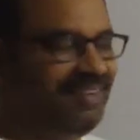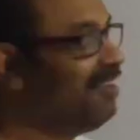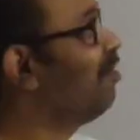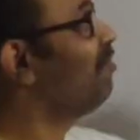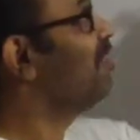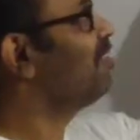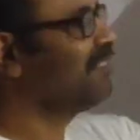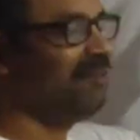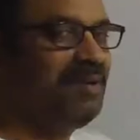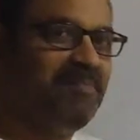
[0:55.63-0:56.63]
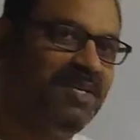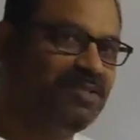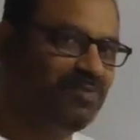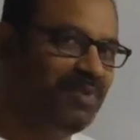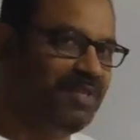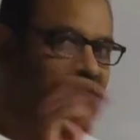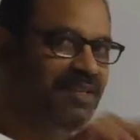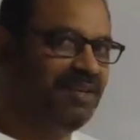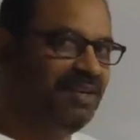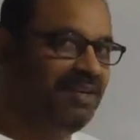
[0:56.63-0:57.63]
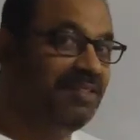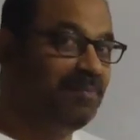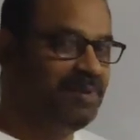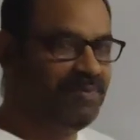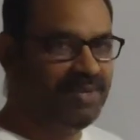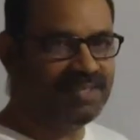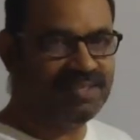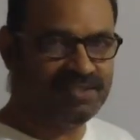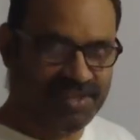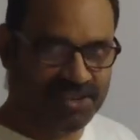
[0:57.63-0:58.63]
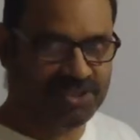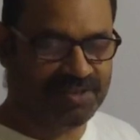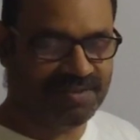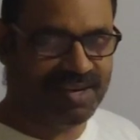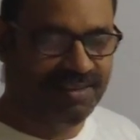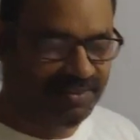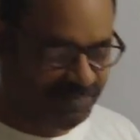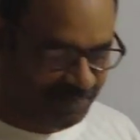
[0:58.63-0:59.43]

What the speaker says: Now, yesterday means when in the previous session, right?